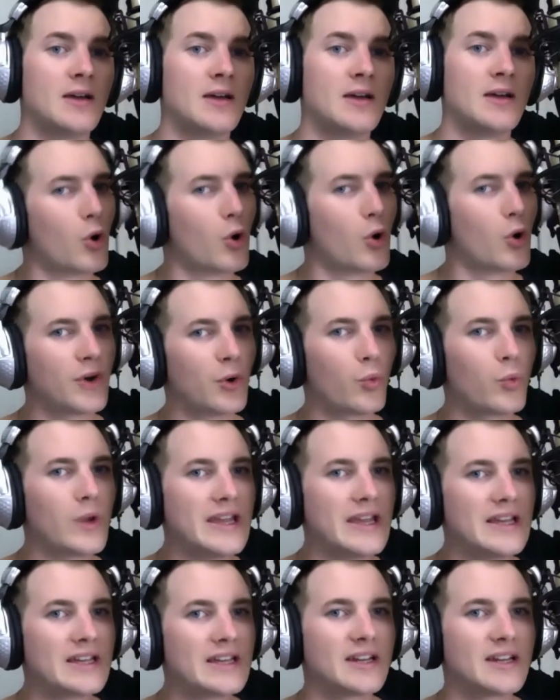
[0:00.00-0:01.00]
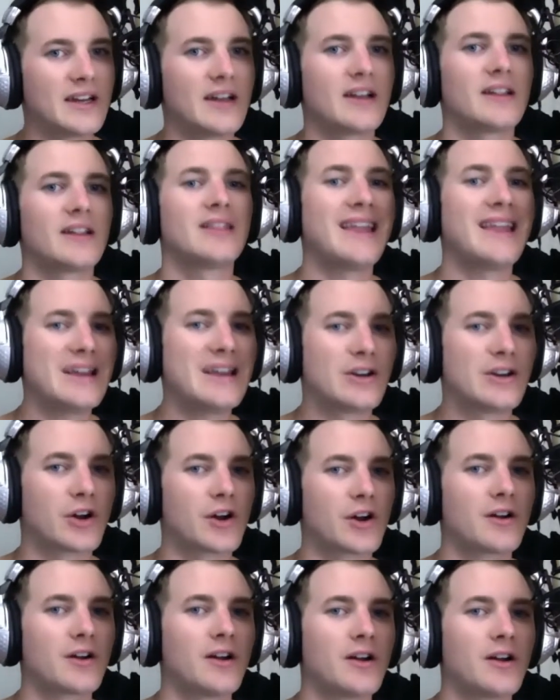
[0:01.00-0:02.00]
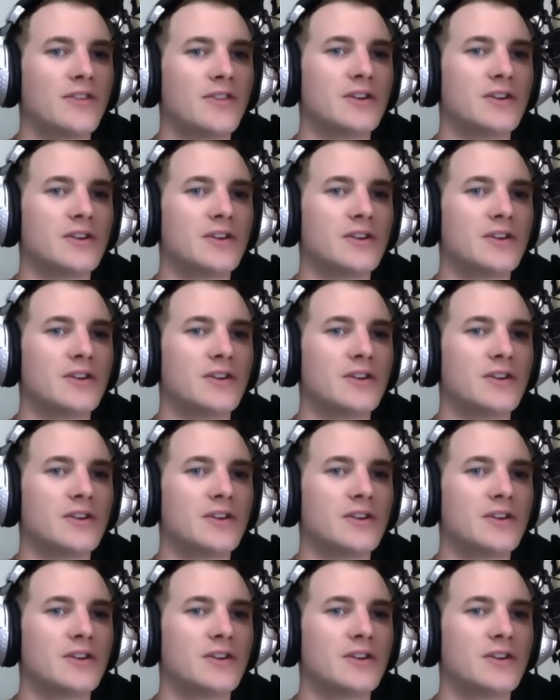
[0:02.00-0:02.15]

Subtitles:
More than a week later,